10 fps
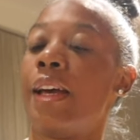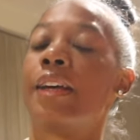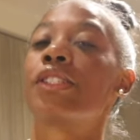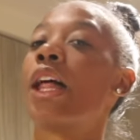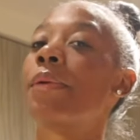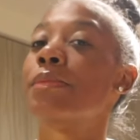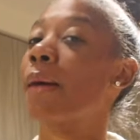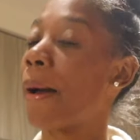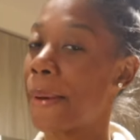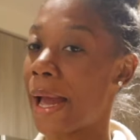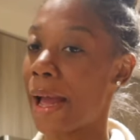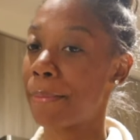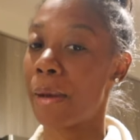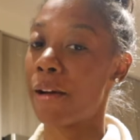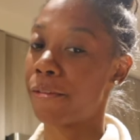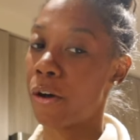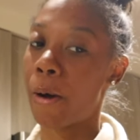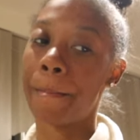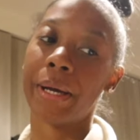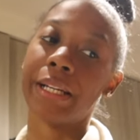So that was my bad, my
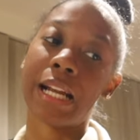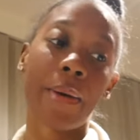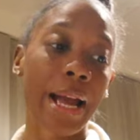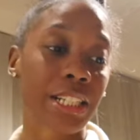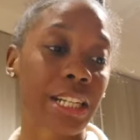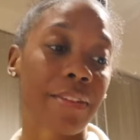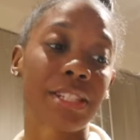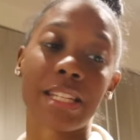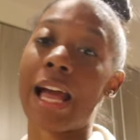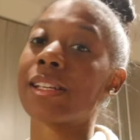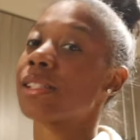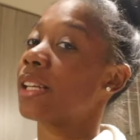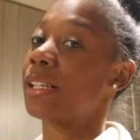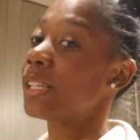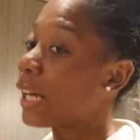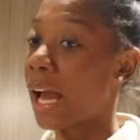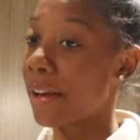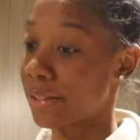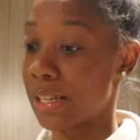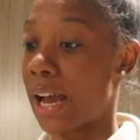fault, but now I actually have snacks because I didn't
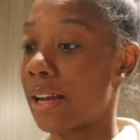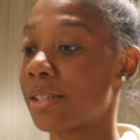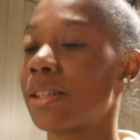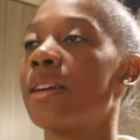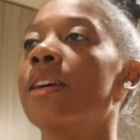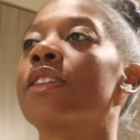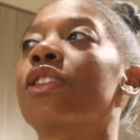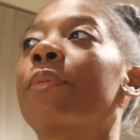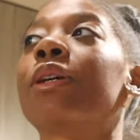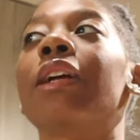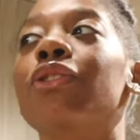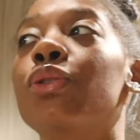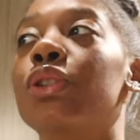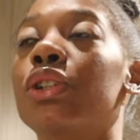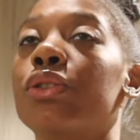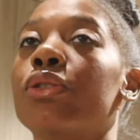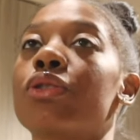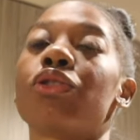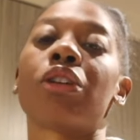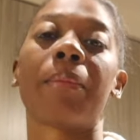have snacks. So I'm gonna have to do another
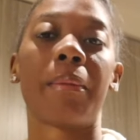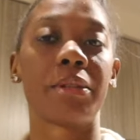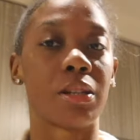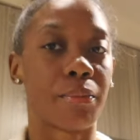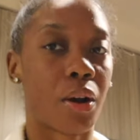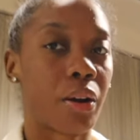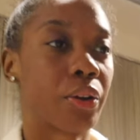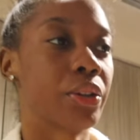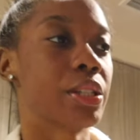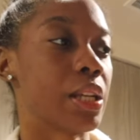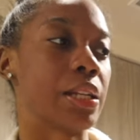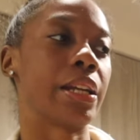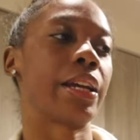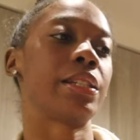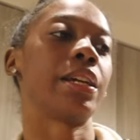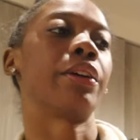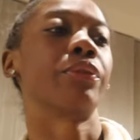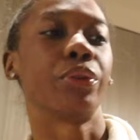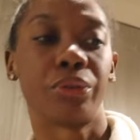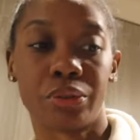grocery trip maybe tomorrow or Sunday to get
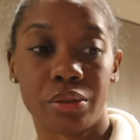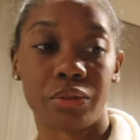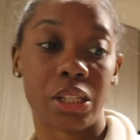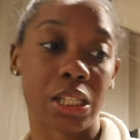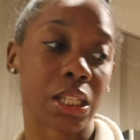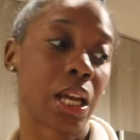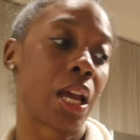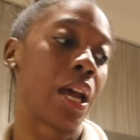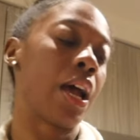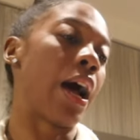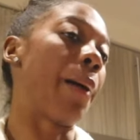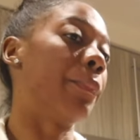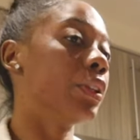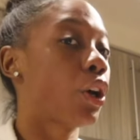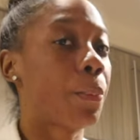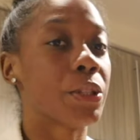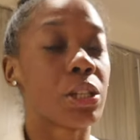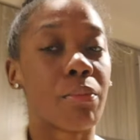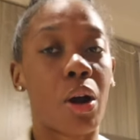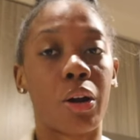real groceries. I'm really hoping
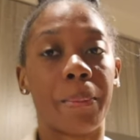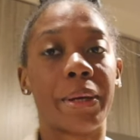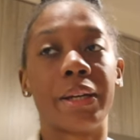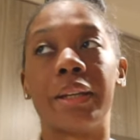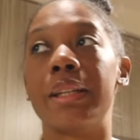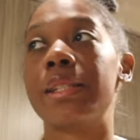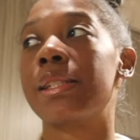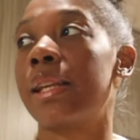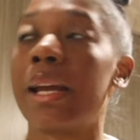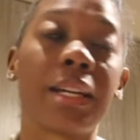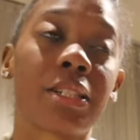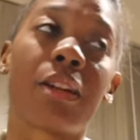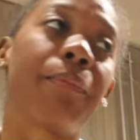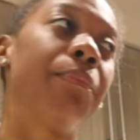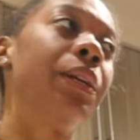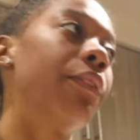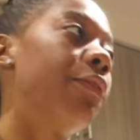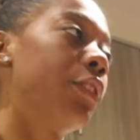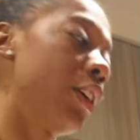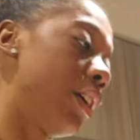tomorrow, but it's saying it's gonna be a
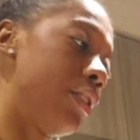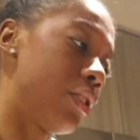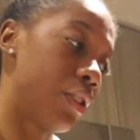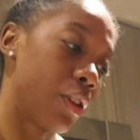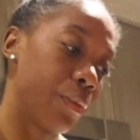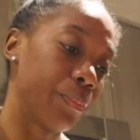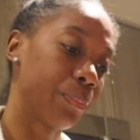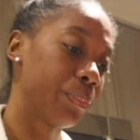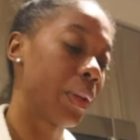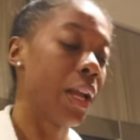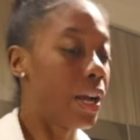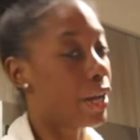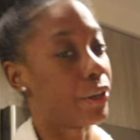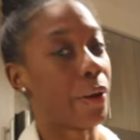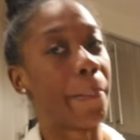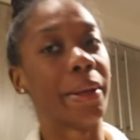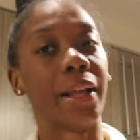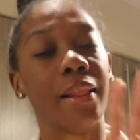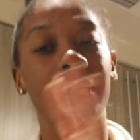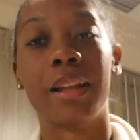flood, so I don't know,
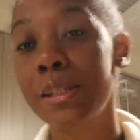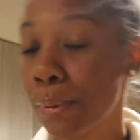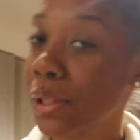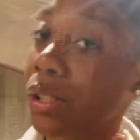but let's put